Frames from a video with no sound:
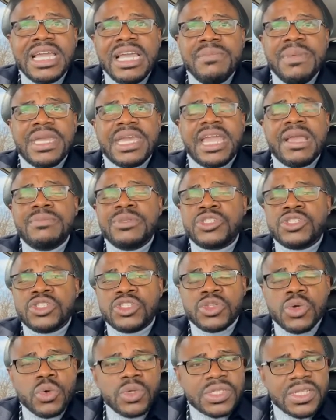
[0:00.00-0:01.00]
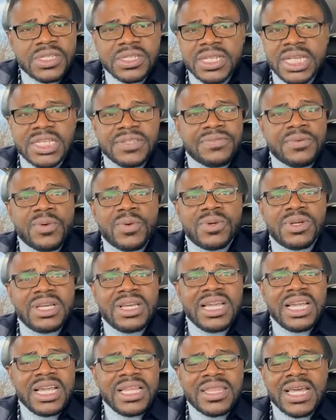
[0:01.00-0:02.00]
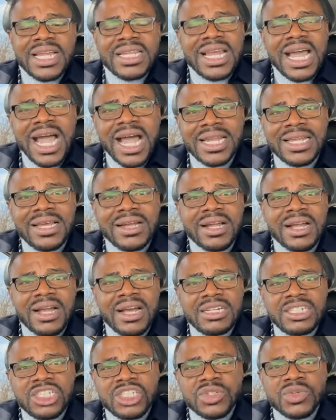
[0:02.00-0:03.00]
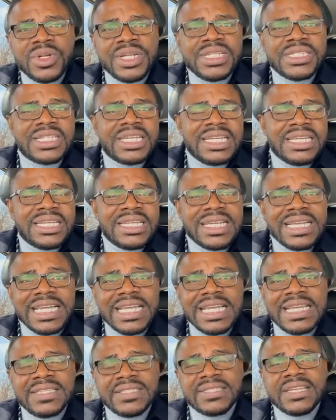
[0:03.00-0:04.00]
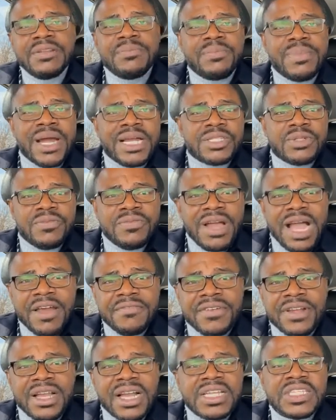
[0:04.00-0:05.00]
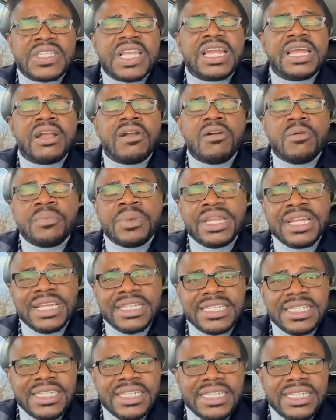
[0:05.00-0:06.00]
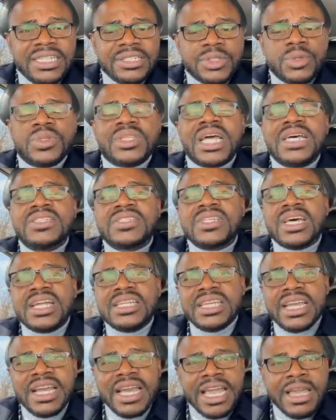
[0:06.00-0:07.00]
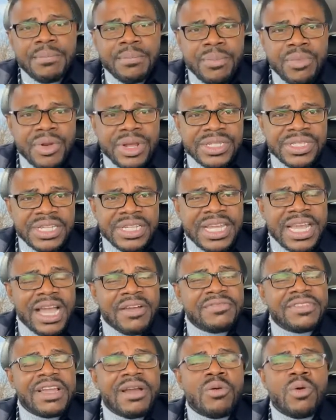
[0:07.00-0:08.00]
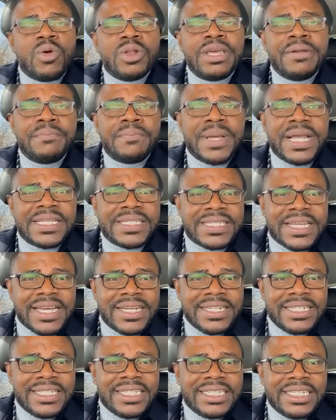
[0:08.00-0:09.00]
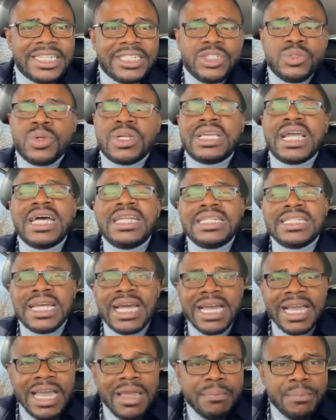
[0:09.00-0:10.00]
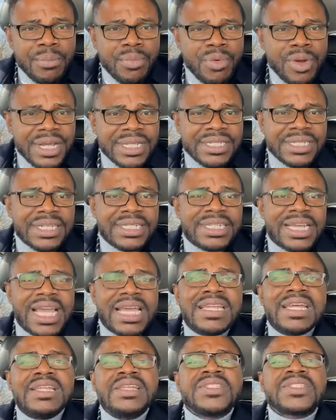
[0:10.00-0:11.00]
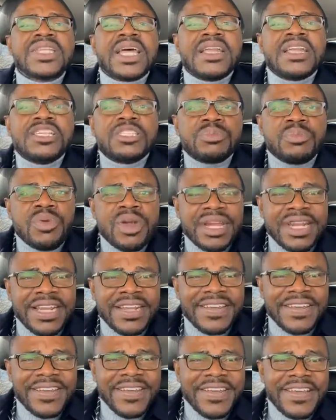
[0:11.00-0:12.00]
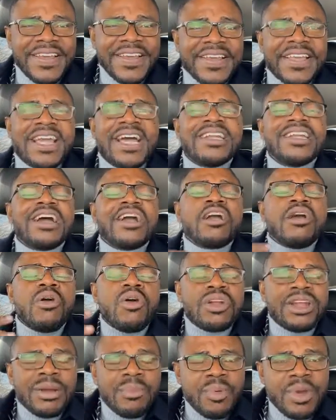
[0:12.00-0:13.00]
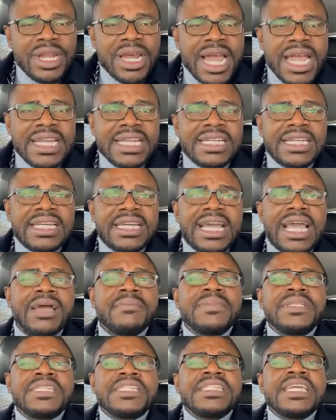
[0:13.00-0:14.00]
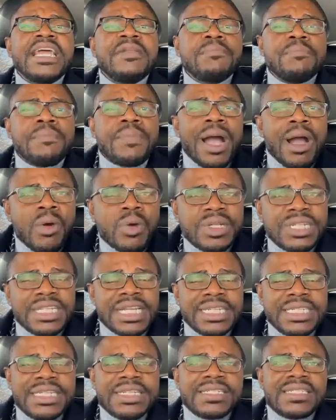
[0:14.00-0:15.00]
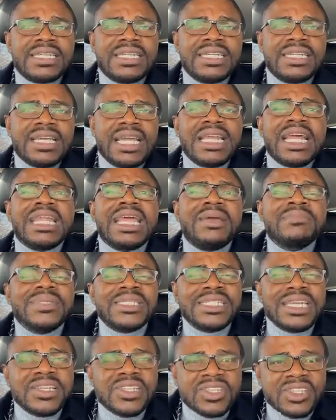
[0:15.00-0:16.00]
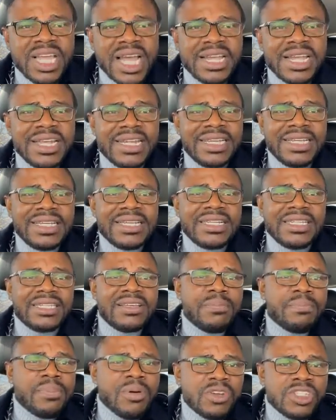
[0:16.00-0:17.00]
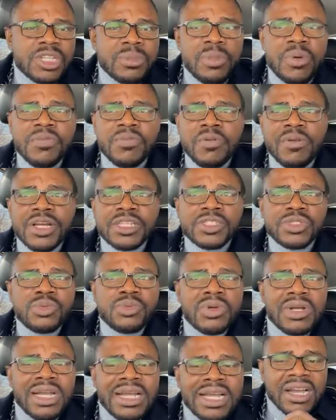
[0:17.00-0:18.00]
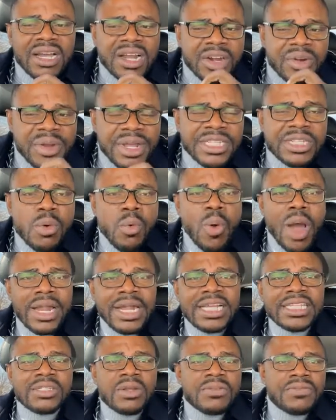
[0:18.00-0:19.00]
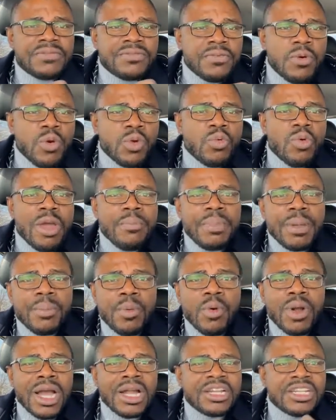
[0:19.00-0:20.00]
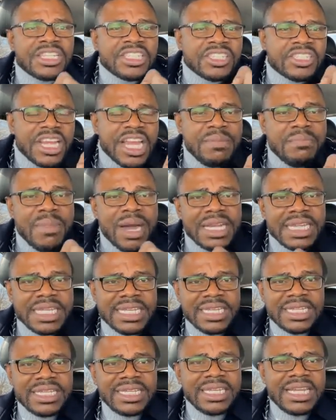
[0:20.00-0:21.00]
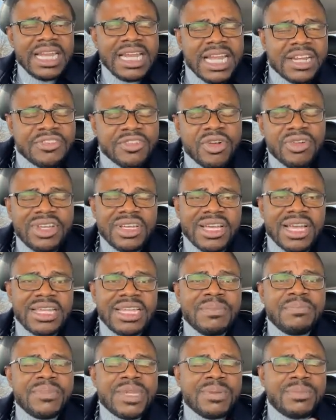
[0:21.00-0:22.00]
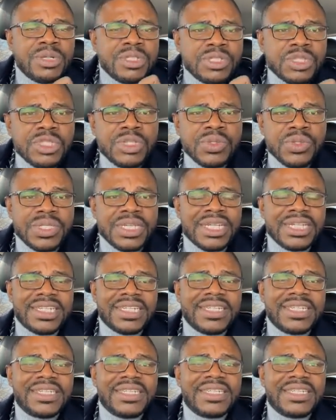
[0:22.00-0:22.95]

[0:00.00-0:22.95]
it became so successful that other countries in the eastern part of Africa started copying it. So Tanzania embraced it. They have their own M-Pesa. Uganda embraced it. And then it started spreading. Ghana caught up with the idea. MTN pioneered this. And then MTN started. Is it possible for us to create wallets on phone where people can send money electronically and be able to use it?